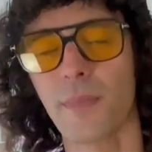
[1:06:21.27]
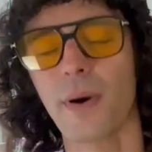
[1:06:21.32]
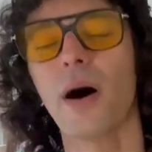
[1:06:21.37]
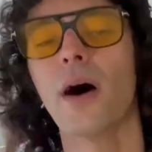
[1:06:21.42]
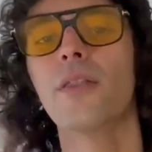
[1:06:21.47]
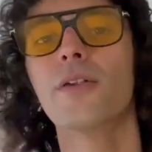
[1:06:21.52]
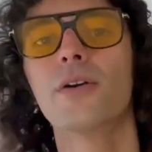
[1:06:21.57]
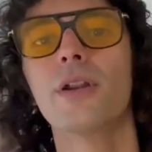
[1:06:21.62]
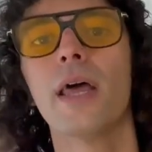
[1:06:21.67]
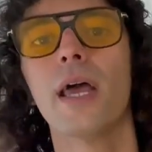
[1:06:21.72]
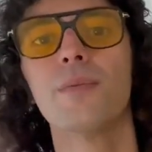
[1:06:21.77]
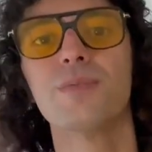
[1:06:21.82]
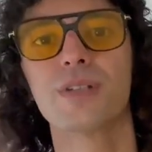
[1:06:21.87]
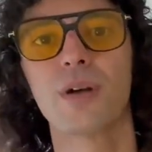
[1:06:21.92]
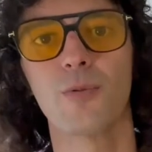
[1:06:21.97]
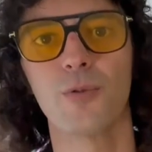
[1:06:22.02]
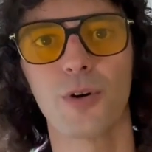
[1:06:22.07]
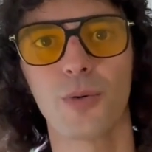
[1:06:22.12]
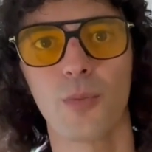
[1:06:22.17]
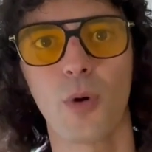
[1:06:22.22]
but other names
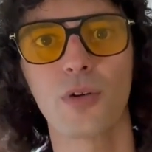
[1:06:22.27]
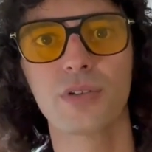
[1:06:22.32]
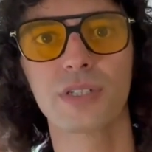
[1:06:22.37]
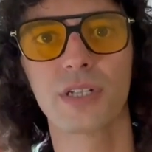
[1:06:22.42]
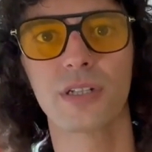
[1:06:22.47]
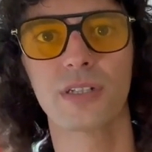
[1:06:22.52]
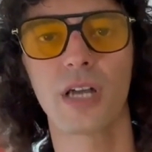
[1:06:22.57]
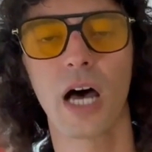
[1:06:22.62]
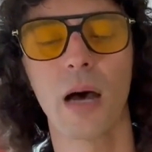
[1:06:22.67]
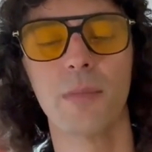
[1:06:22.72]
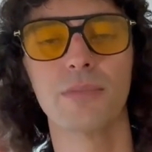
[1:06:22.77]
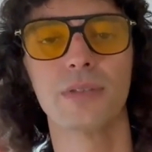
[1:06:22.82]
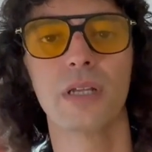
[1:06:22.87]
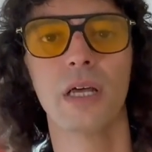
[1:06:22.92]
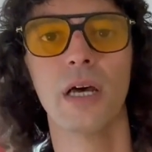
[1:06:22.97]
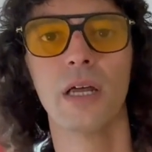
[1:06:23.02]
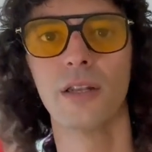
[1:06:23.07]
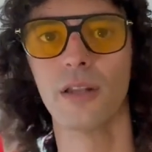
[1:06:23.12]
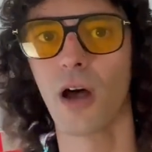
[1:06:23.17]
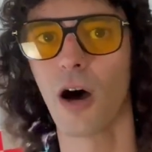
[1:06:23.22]
that we're most of the times
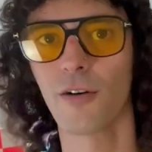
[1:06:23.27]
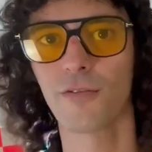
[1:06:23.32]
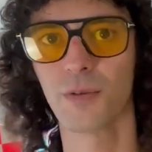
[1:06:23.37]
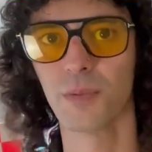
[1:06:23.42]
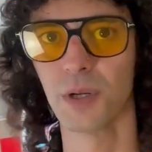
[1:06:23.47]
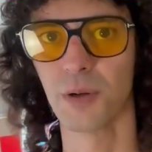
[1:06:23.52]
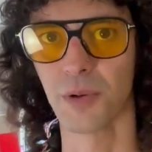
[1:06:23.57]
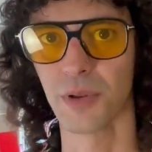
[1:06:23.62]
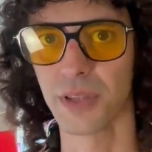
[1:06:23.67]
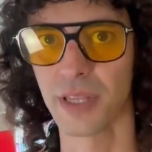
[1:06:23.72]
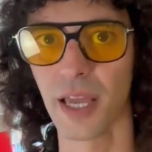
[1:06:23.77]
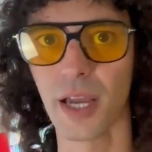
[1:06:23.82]
not familiar with.